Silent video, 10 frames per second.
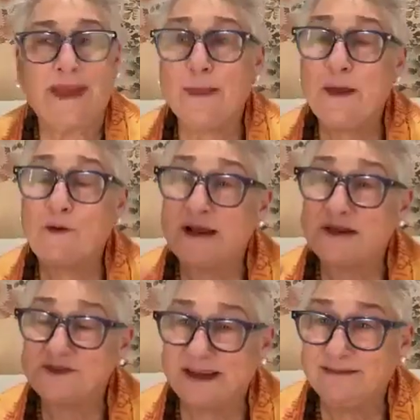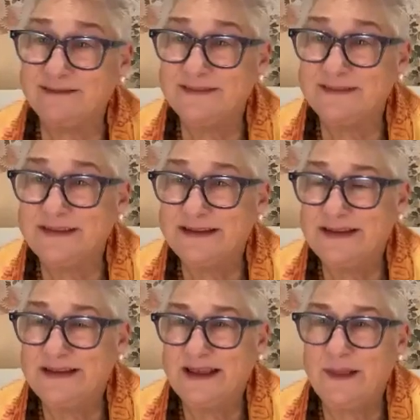in that resting,
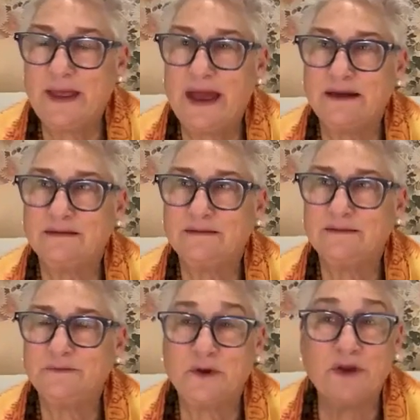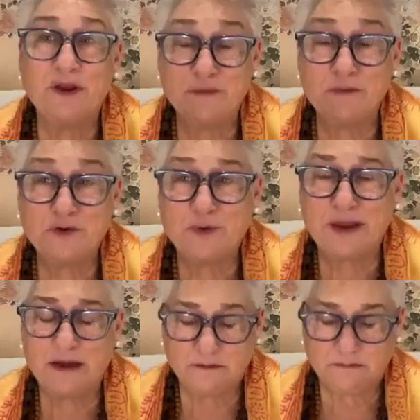in that period of in
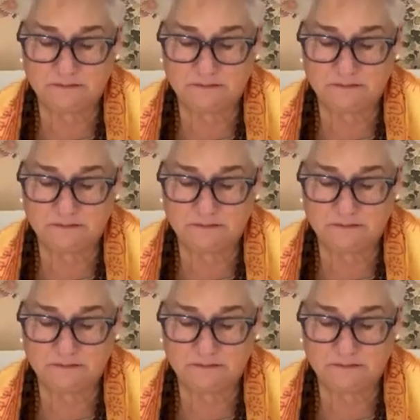between,